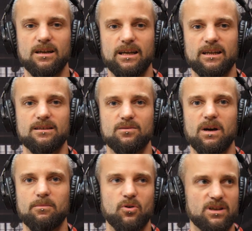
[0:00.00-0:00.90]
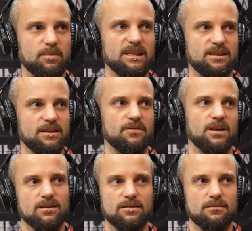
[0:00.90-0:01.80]
is way more expensive
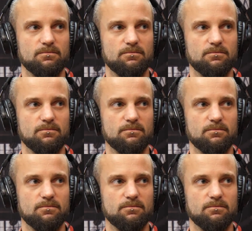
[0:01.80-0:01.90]
than